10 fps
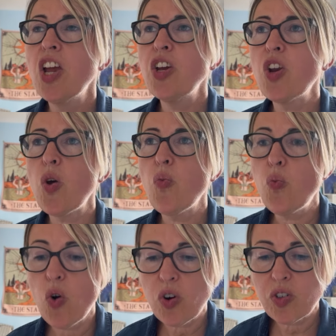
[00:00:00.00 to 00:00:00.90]
you know,
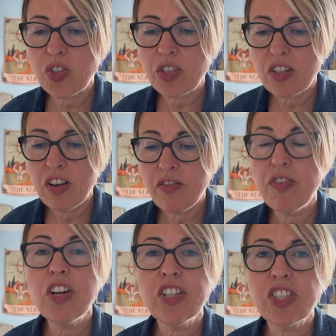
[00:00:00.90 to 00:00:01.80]
what
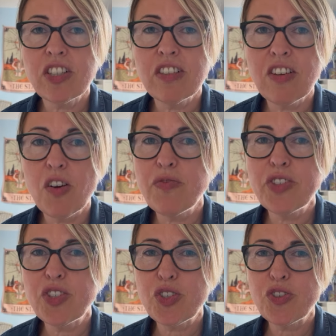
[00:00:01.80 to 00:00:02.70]
version of the
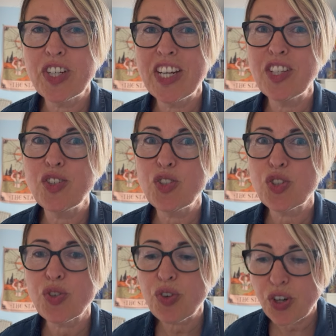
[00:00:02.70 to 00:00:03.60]
story is
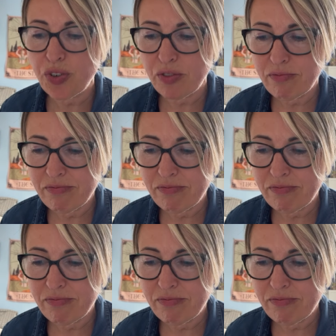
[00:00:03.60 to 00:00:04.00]
true,